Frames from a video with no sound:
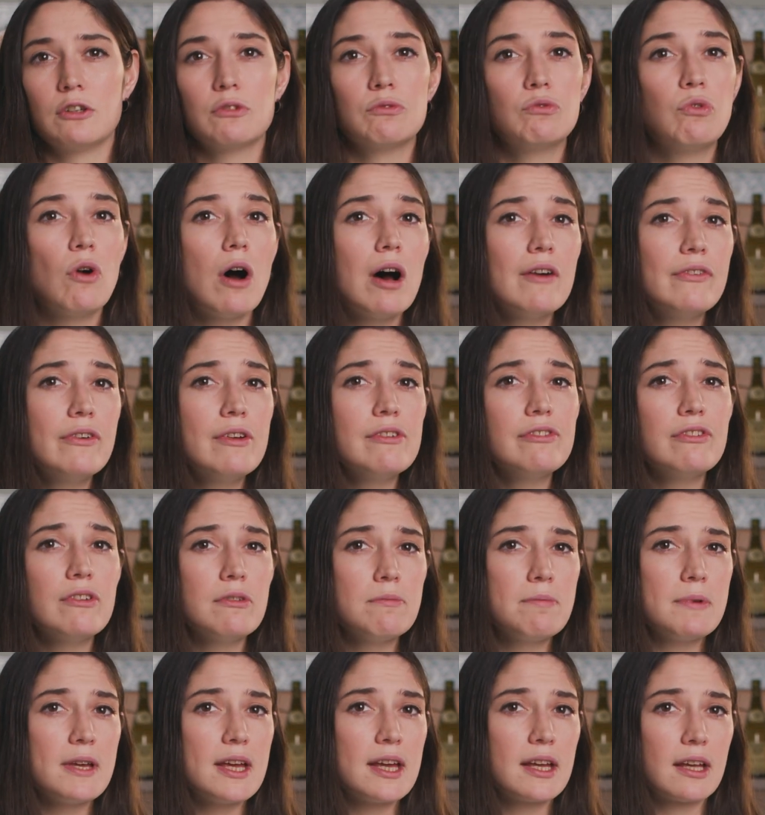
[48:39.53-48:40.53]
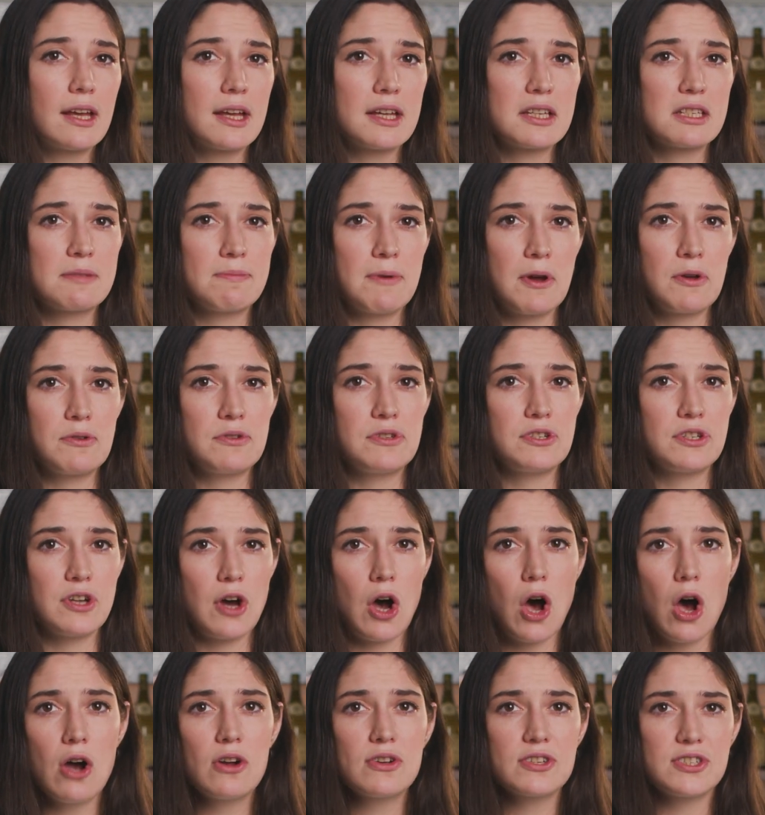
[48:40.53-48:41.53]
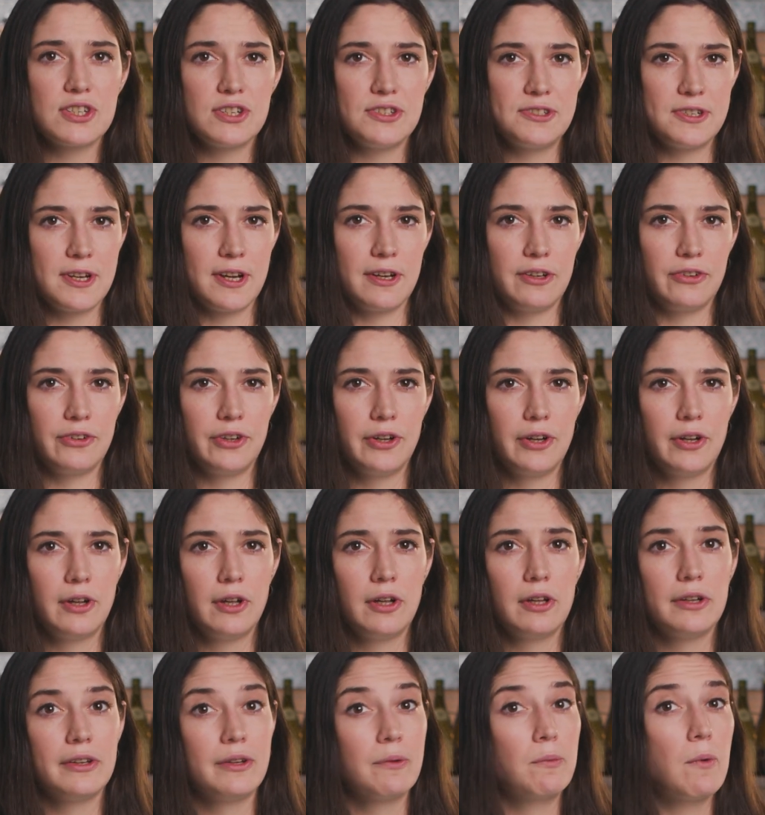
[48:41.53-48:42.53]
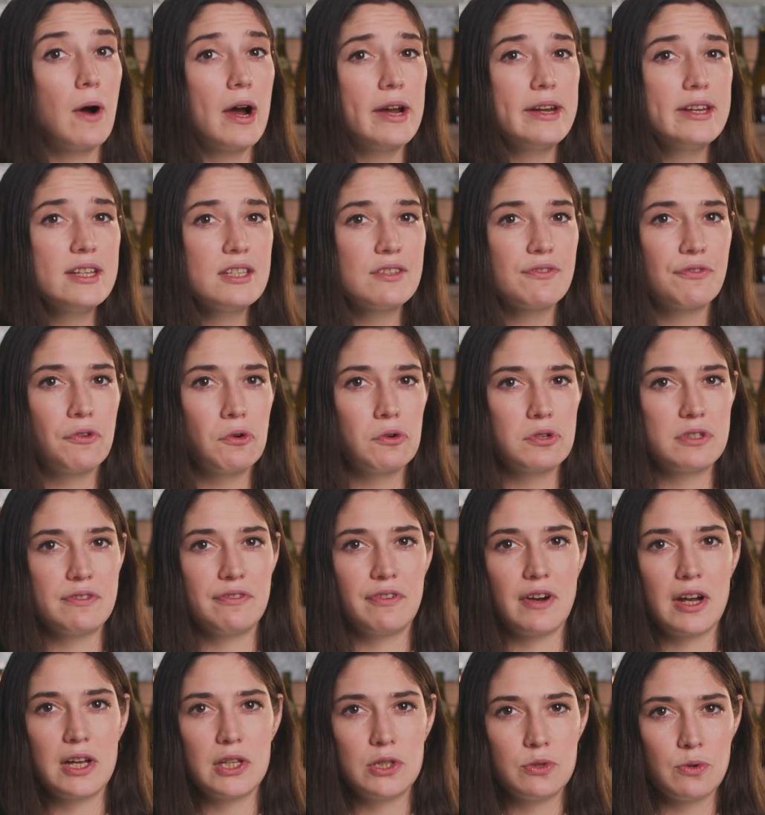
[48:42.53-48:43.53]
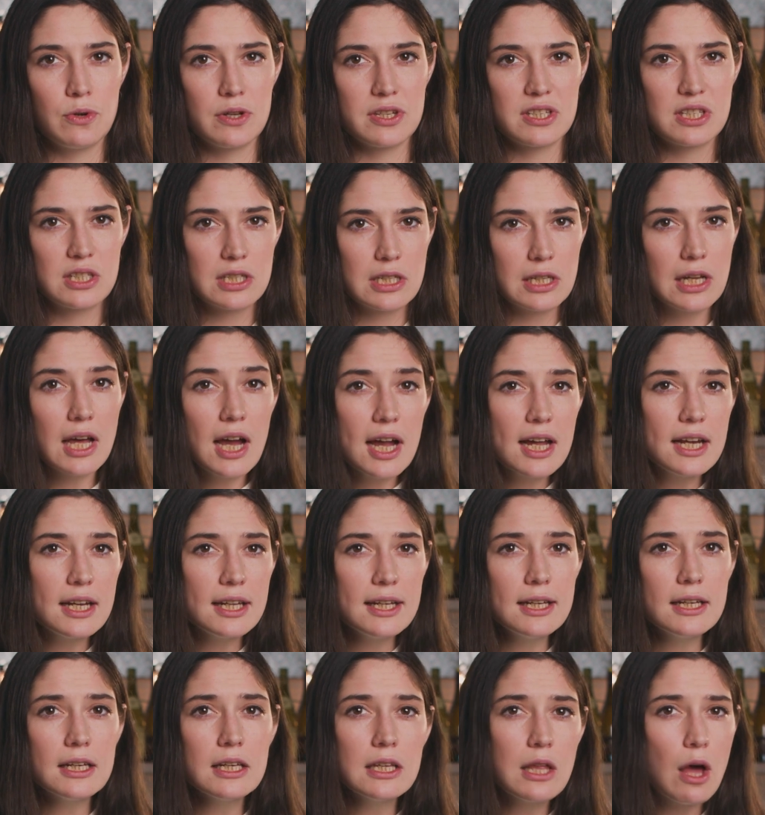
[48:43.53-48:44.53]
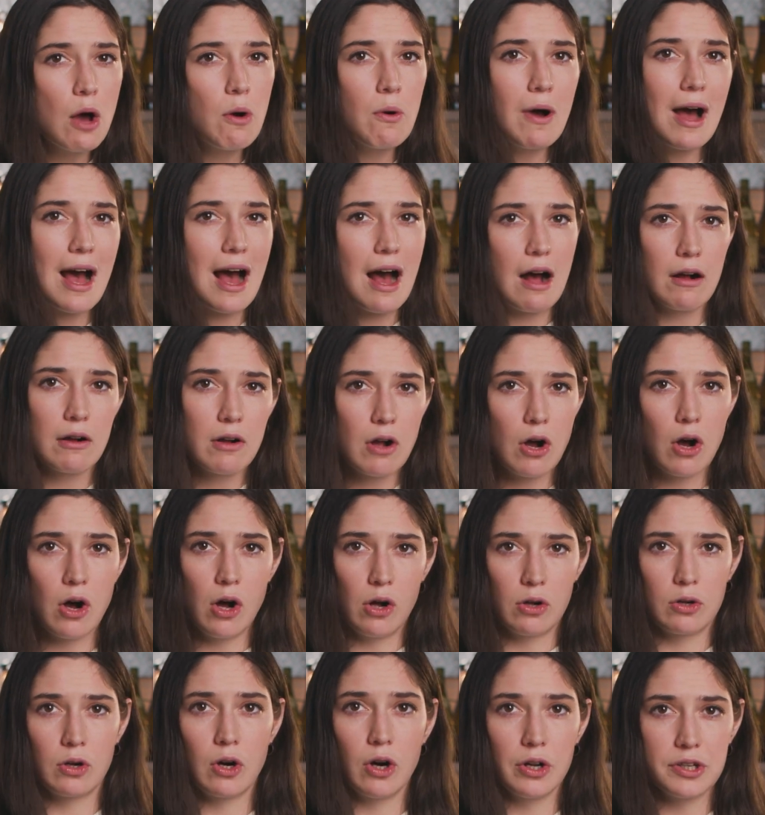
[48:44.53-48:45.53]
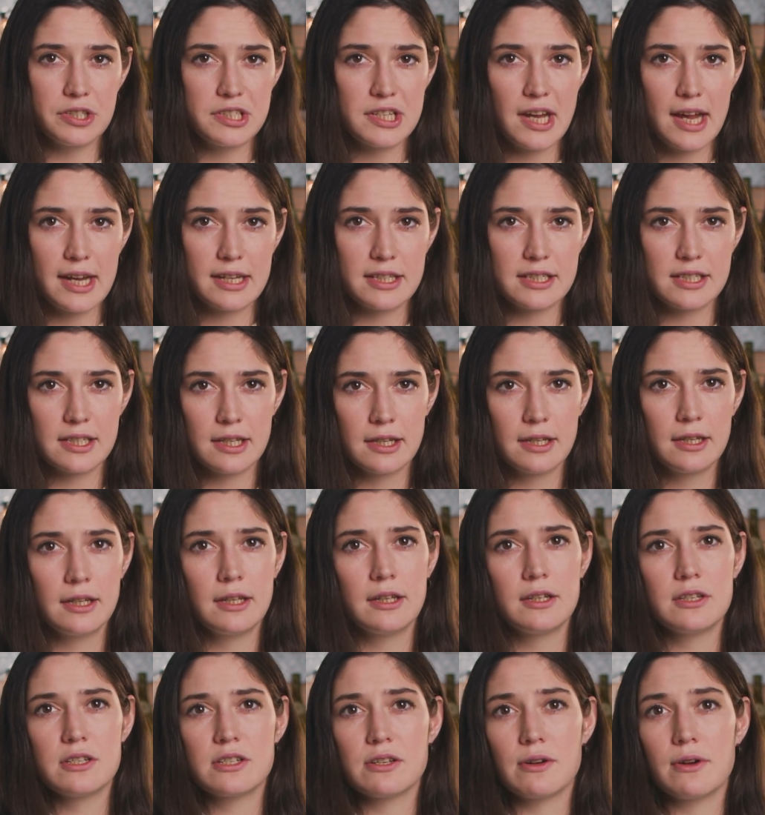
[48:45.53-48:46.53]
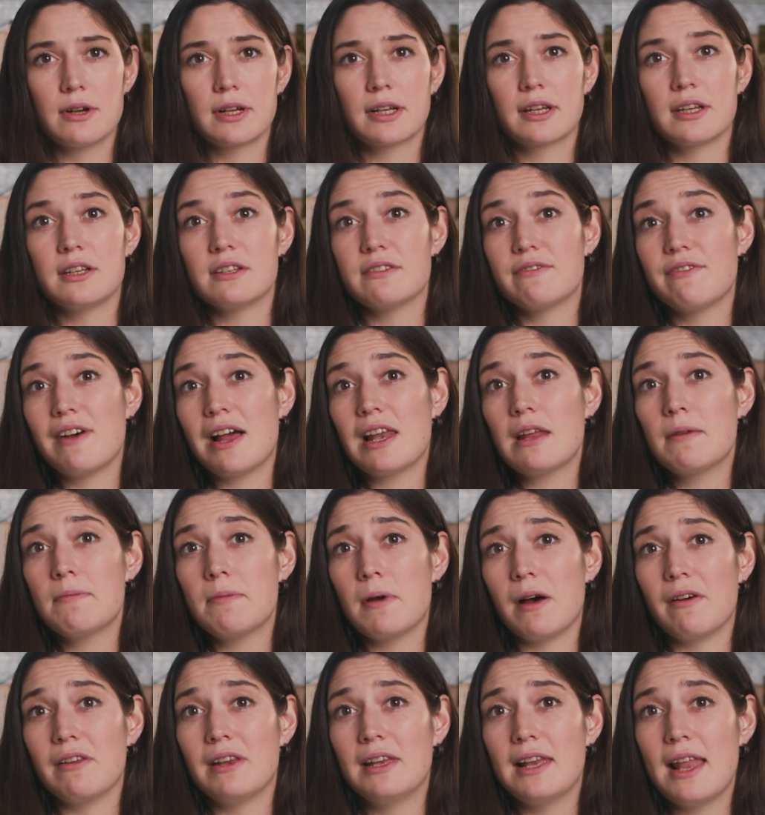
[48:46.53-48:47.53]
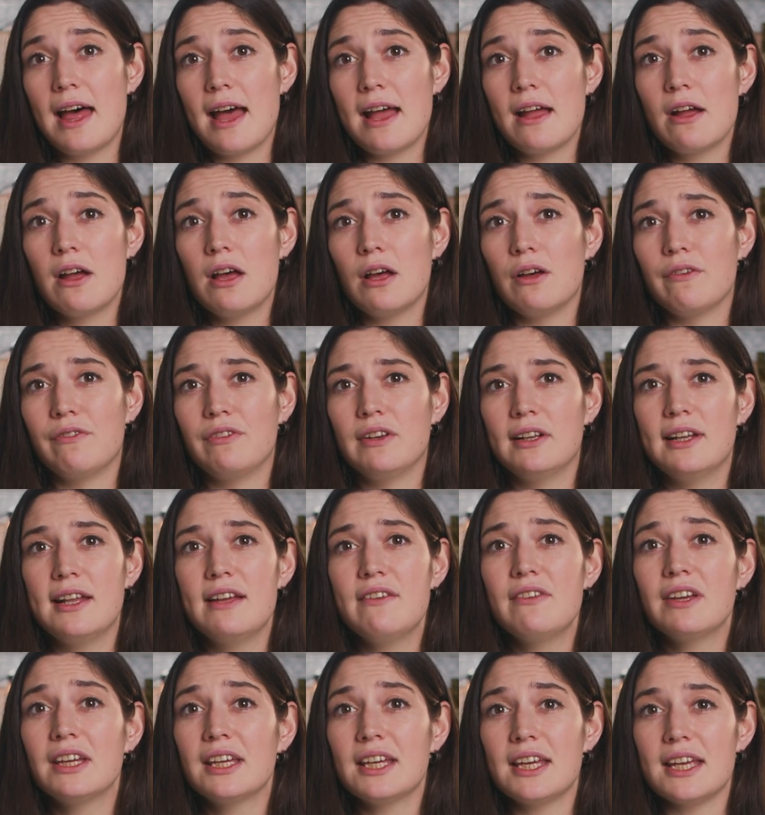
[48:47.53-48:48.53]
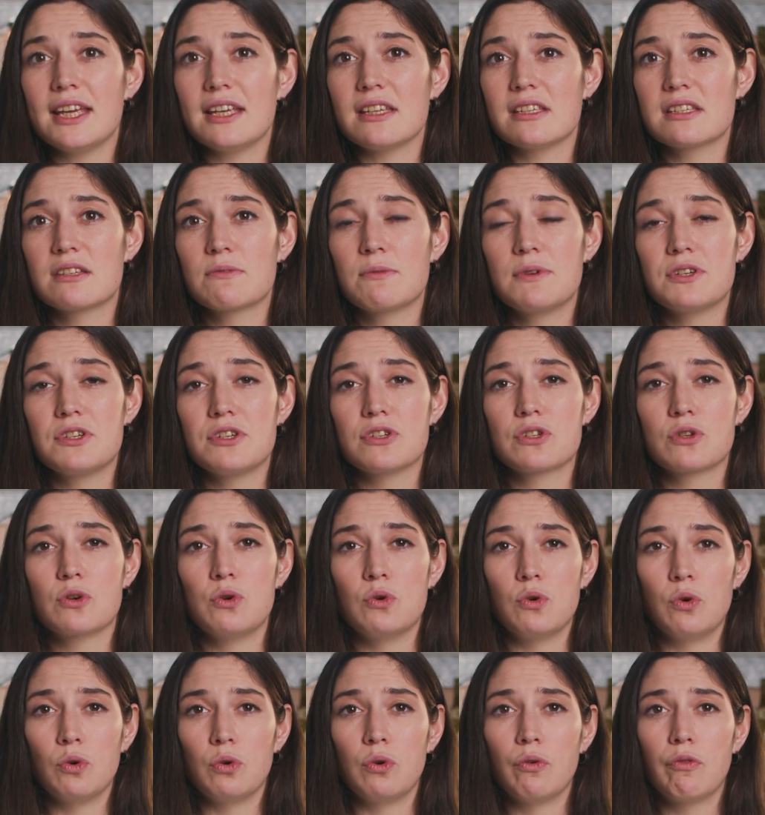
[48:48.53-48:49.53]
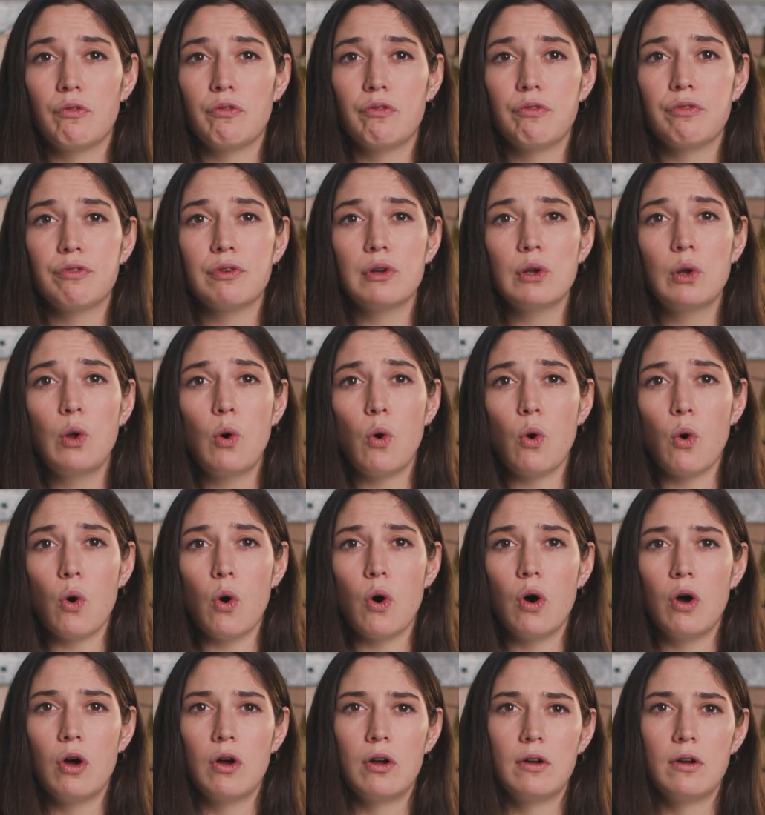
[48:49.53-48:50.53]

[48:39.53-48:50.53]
Rather than being exposed to oxygen, the wine is fortified to a slightly lower alcohol content, so it can develop a layer of living yeast, which is called flaw.